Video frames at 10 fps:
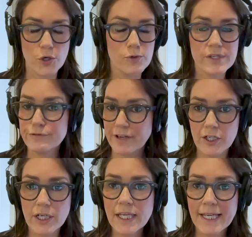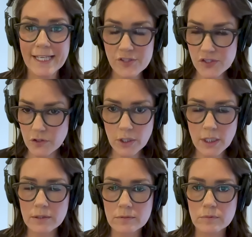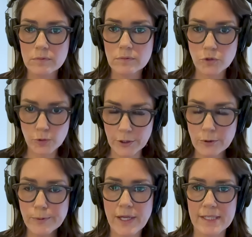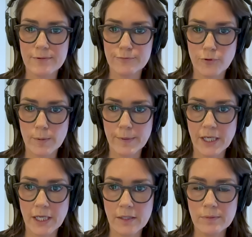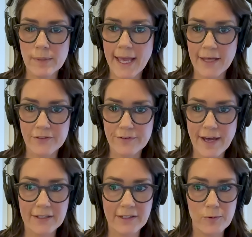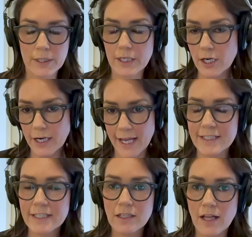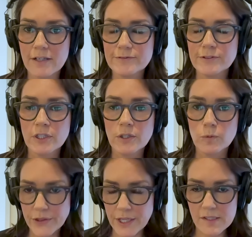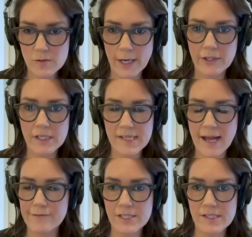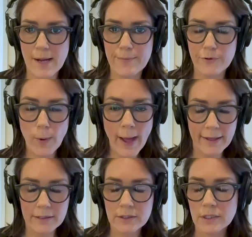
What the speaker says: shows a very insular group that's informing him, and the fact that we are hand in glove with the Israelis every step of the way.